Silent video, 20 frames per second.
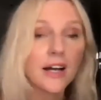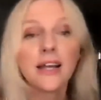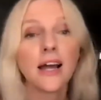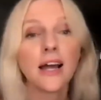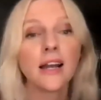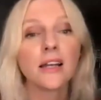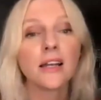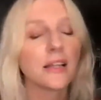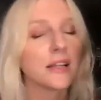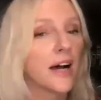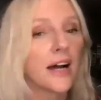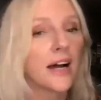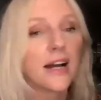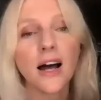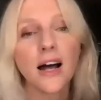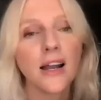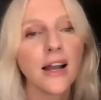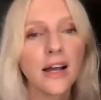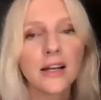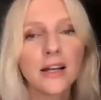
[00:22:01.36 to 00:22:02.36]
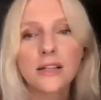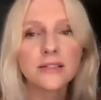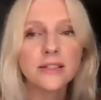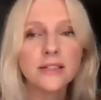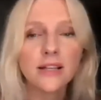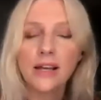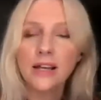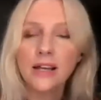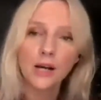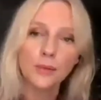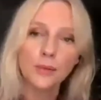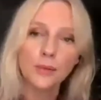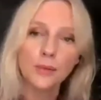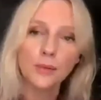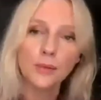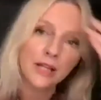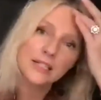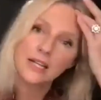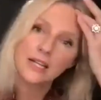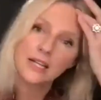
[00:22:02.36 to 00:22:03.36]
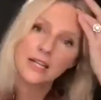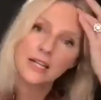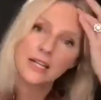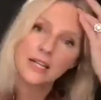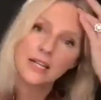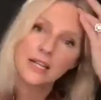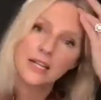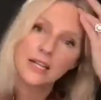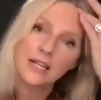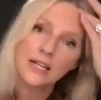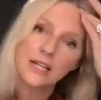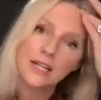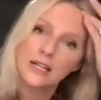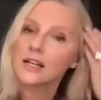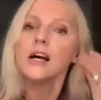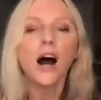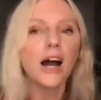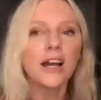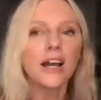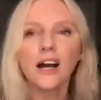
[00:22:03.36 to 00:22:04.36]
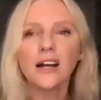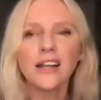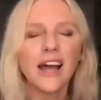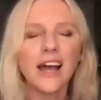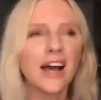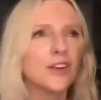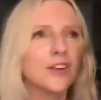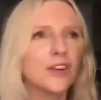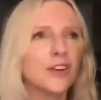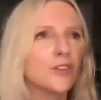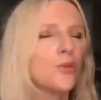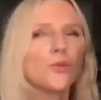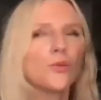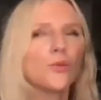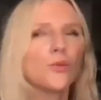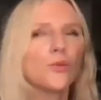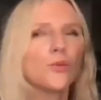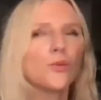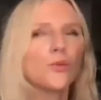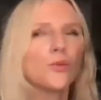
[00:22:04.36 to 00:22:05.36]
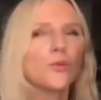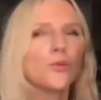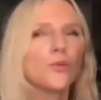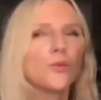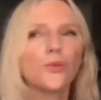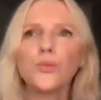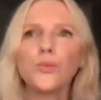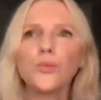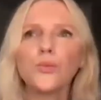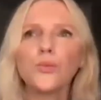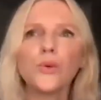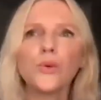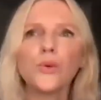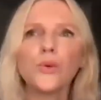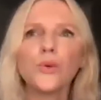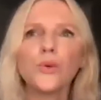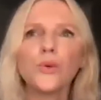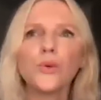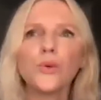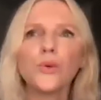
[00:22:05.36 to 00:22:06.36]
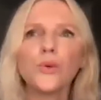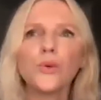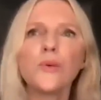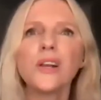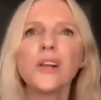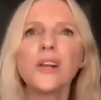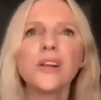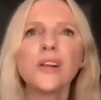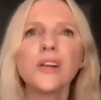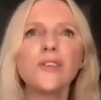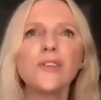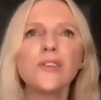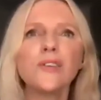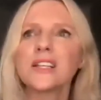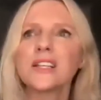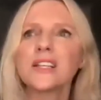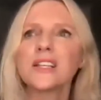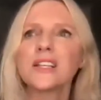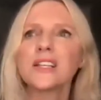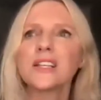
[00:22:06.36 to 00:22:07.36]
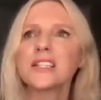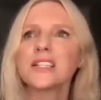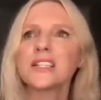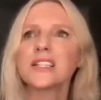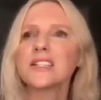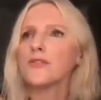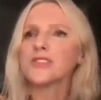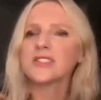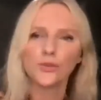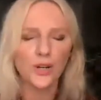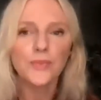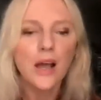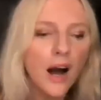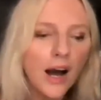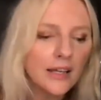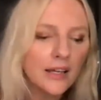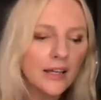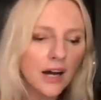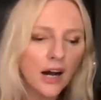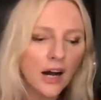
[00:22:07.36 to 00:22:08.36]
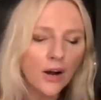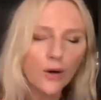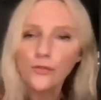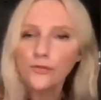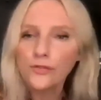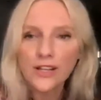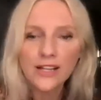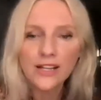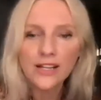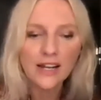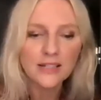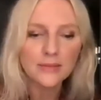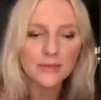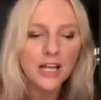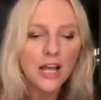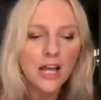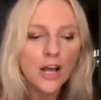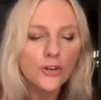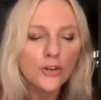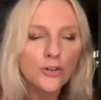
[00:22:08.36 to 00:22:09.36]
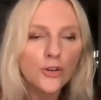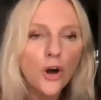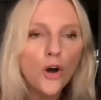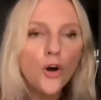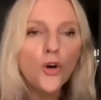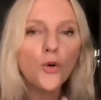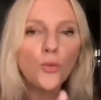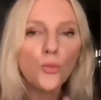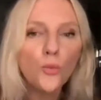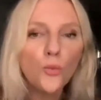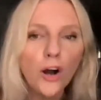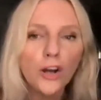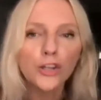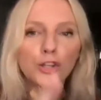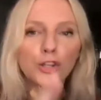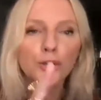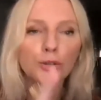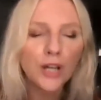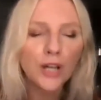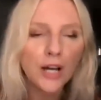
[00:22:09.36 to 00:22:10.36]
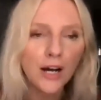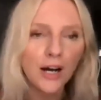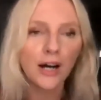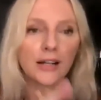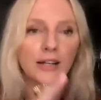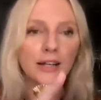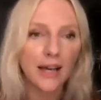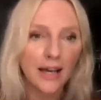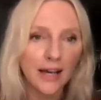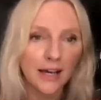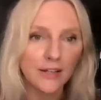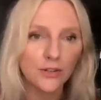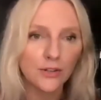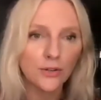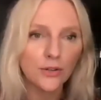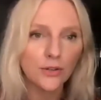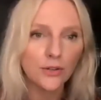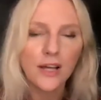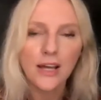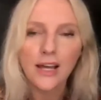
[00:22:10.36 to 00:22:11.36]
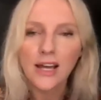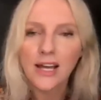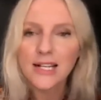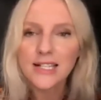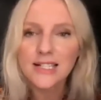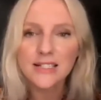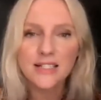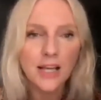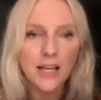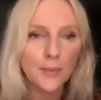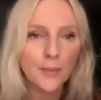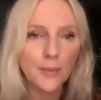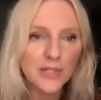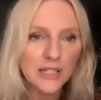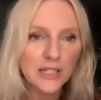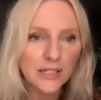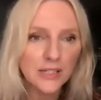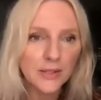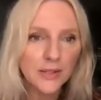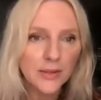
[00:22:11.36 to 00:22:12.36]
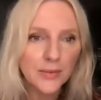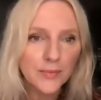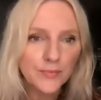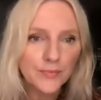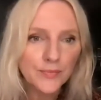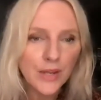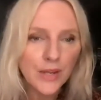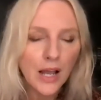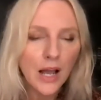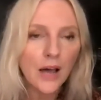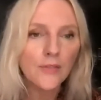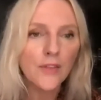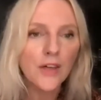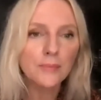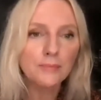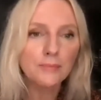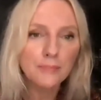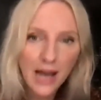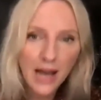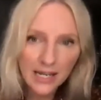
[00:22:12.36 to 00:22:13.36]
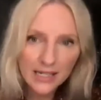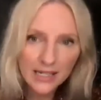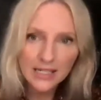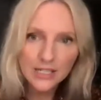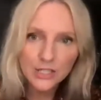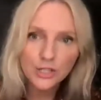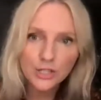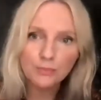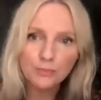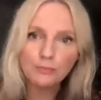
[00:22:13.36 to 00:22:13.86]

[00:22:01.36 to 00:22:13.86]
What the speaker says: can't handle. I need to get sleep. I can't handle it. I can't handle staying up late. Da da da da. I can't handle whatever it is. If I'm overscheduled or whatever, I'll flake out of something. Know what you can't handle. Accept it,